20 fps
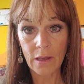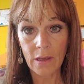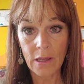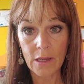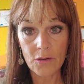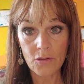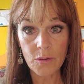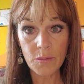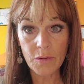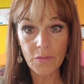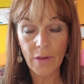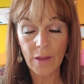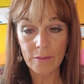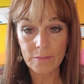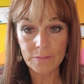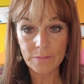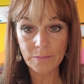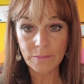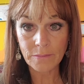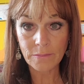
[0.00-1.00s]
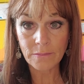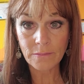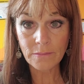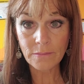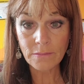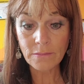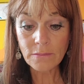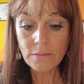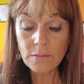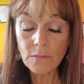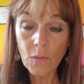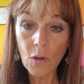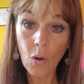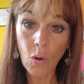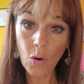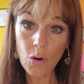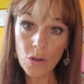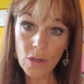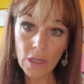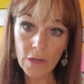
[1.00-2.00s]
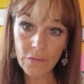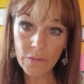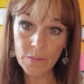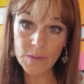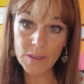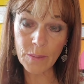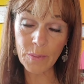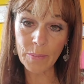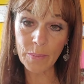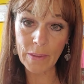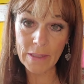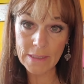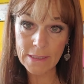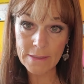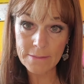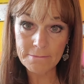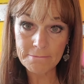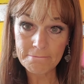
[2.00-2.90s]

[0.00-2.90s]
tryptophan. Or you can get it from supplements.